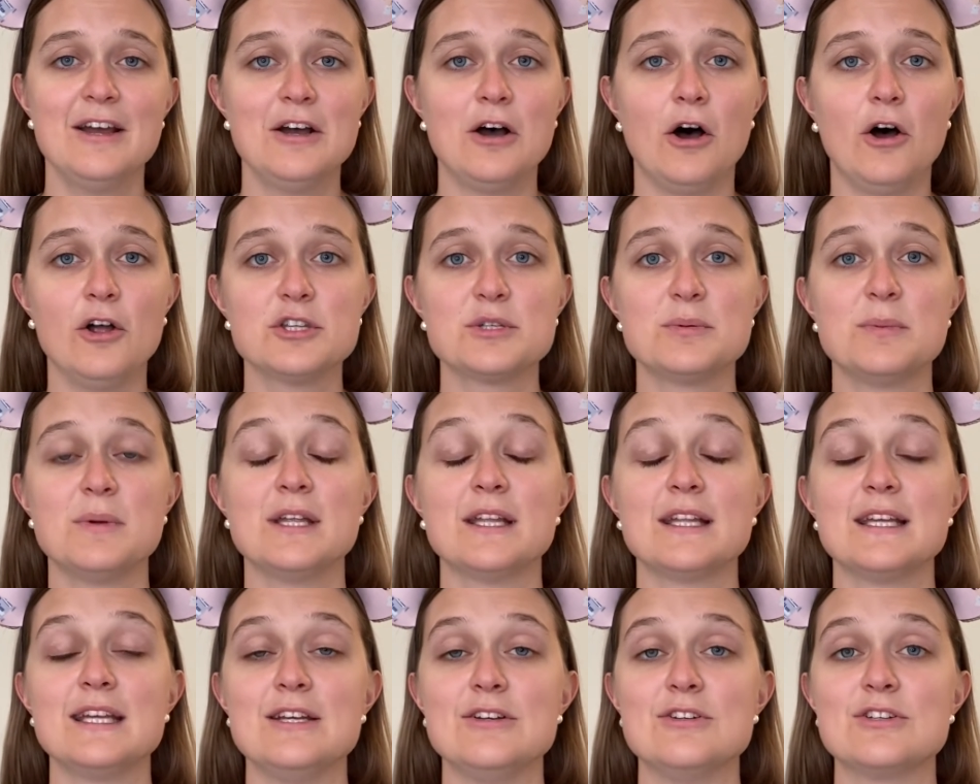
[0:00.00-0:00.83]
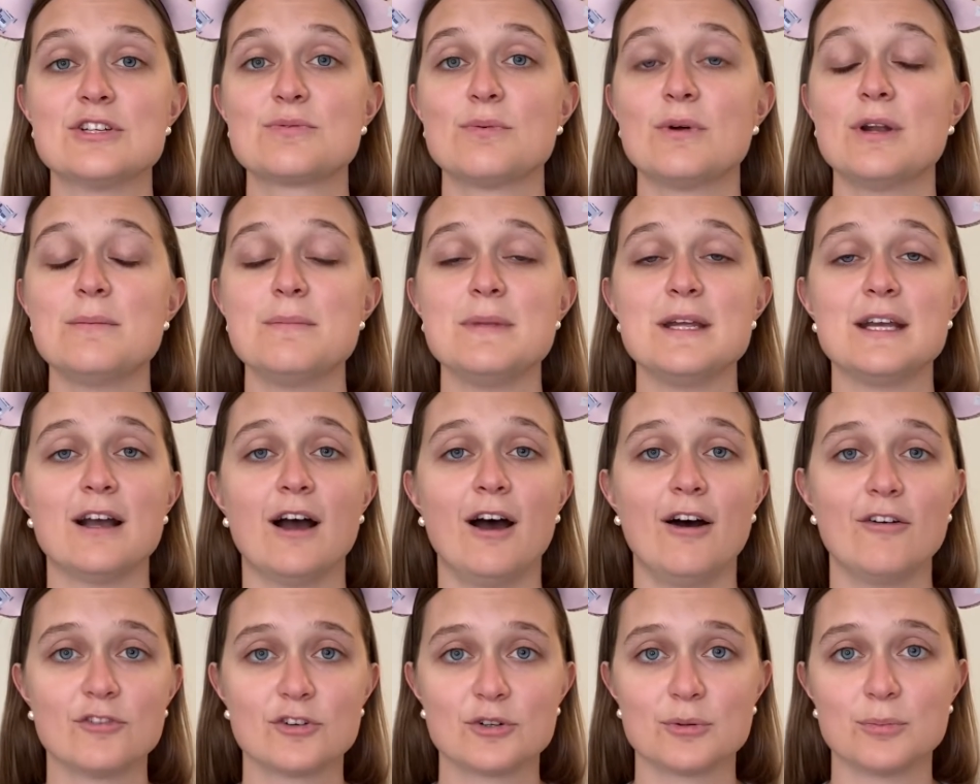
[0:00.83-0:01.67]
Ultimately, you just want to be
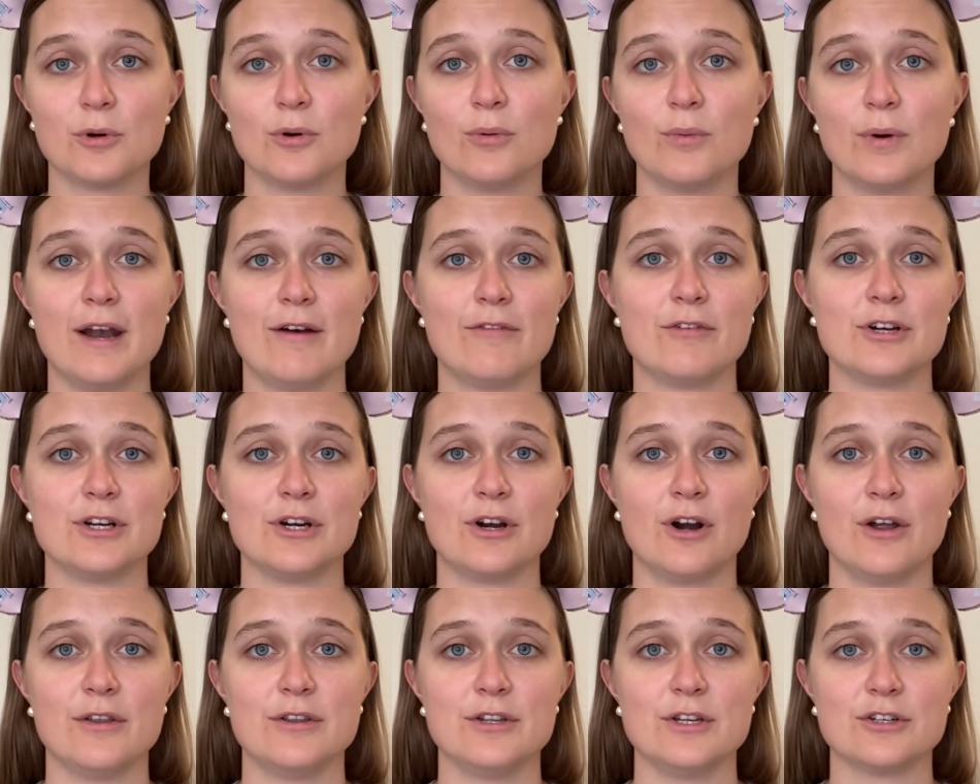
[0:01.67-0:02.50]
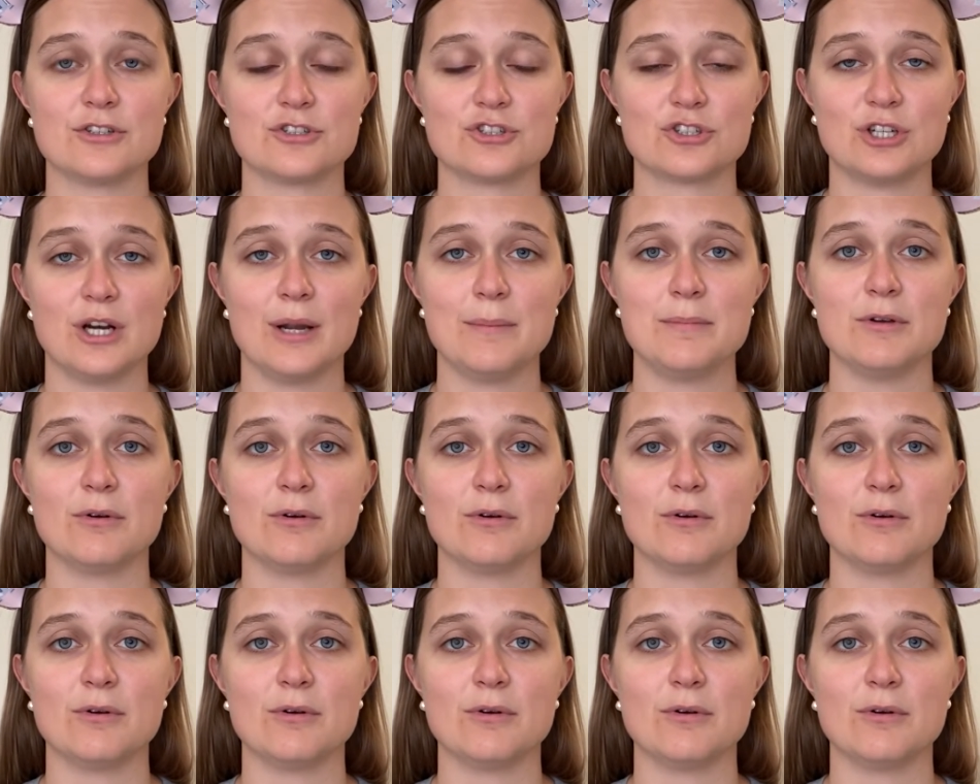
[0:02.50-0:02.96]
comfortable whenever you're on your trip.